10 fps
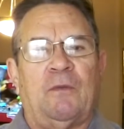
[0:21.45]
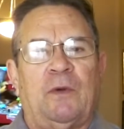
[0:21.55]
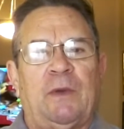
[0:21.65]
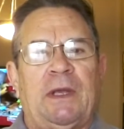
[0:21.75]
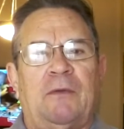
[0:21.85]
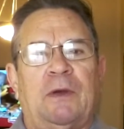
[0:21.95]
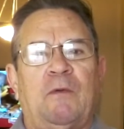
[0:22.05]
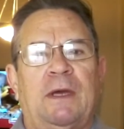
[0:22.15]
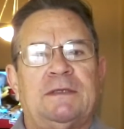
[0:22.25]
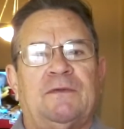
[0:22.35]
when we got a
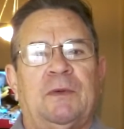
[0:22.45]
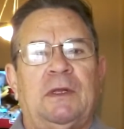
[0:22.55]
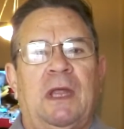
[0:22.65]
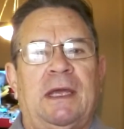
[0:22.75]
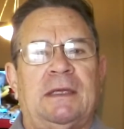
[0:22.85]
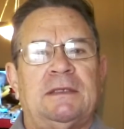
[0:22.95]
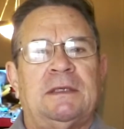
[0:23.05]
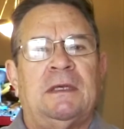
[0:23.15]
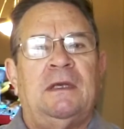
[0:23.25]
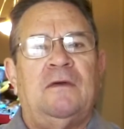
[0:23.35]
request from a client
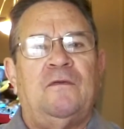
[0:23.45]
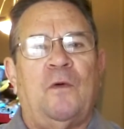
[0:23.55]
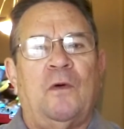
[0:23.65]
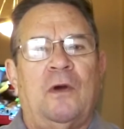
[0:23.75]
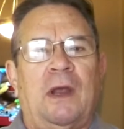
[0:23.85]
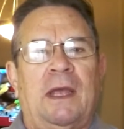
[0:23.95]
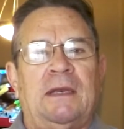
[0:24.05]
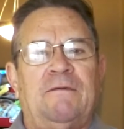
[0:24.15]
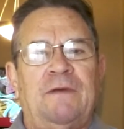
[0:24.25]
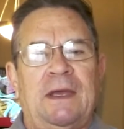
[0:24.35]
for an
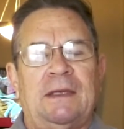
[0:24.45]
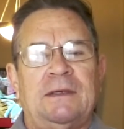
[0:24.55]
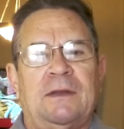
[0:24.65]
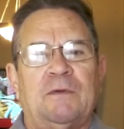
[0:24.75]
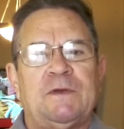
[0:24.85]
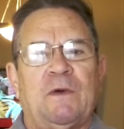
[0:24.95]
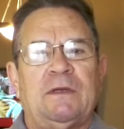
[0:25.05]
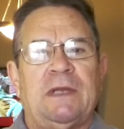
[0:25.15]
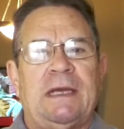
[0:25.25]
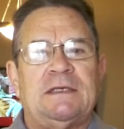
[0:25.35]
event that was going
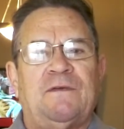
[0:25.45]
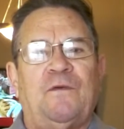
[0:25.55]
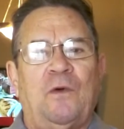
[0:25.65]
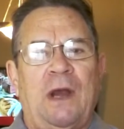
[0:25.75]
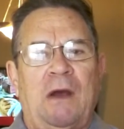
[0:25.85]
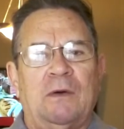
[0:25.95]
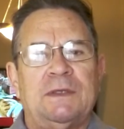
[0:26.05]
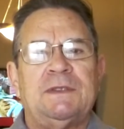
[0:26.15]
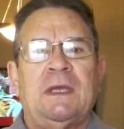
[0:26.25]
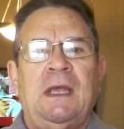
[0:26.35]
to last 4
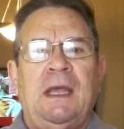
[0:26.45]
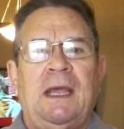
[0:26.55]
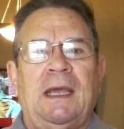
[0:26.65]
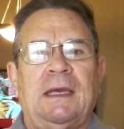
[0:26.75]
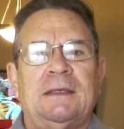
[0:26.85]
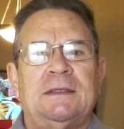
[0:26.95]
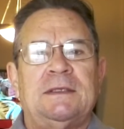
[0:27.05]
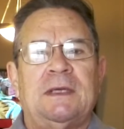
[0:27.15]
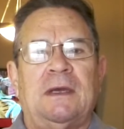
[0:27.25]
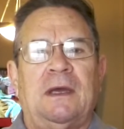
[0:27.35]
hours,
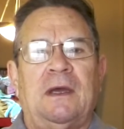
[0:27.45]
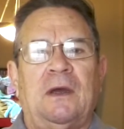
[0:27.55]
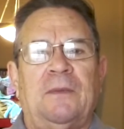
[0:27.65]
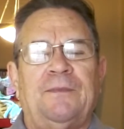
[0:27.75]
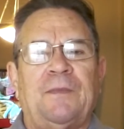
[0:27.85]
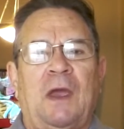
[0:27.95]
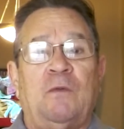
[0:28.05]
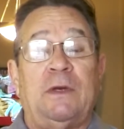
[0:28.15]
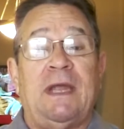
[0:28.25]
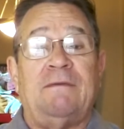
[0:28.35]
and I
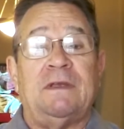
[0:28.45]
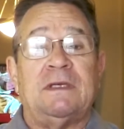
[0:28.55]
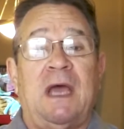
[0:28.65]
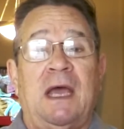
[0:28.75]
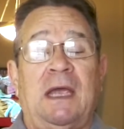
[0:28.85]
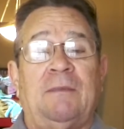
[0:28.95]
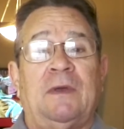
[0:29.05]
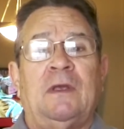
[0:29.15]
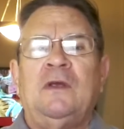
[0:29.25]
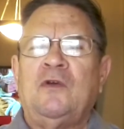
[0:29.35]
wouldn't have the time,
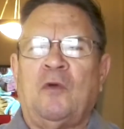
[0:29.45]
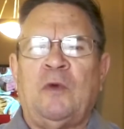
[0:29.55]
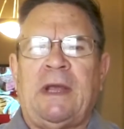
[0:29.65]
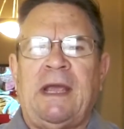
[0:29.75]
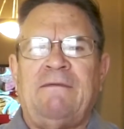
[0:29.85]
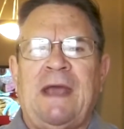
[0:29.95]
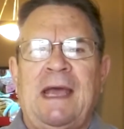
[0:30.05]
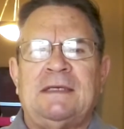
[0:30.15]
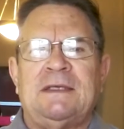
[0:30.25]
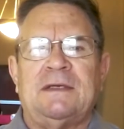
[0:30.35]
nor would I have
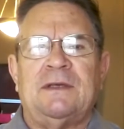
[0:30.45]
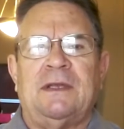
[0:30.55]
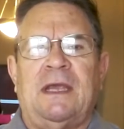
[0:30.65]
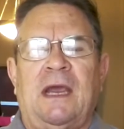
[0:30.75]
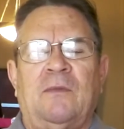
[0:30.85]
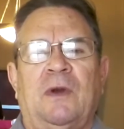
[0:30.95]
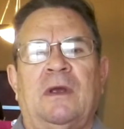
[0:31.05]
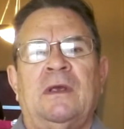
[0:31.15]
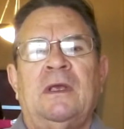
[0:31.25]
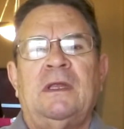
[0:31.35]
access to the
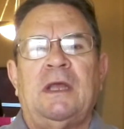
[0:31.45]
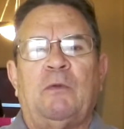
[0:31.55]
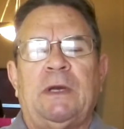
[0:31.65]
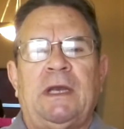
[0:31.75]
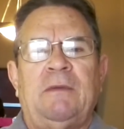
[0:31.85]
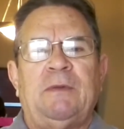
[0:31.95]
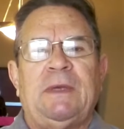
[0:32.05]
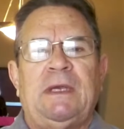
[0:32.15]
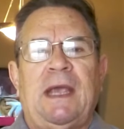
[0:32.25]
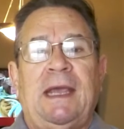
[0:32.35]
camera that would enable
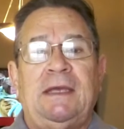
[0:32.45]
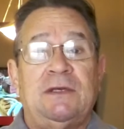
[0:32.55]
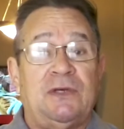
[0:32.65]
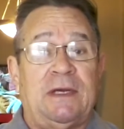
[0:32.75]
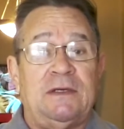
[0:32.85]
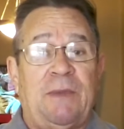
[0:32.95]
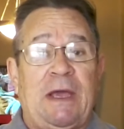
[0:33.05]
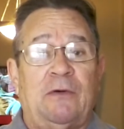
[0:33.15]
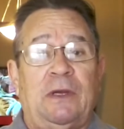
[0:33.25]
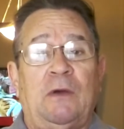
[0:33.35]
me A, to change the
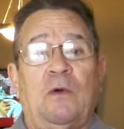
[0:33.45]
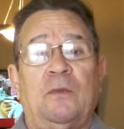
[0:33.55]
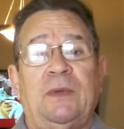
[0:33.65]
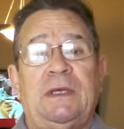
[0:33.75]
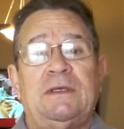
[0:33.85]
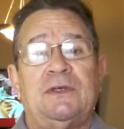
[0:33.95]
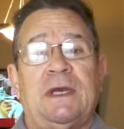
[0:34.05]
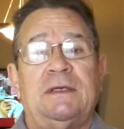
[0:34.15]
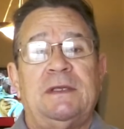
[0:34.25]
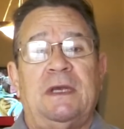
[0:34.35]
battery, or B, to
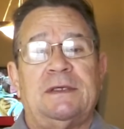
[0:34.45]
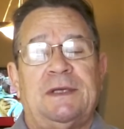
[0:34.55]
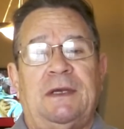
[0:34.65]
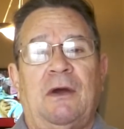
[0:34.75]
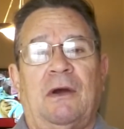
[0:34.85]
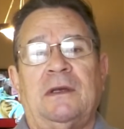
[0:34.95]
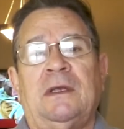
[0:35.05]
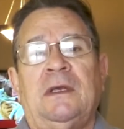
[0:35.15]
change the SD card.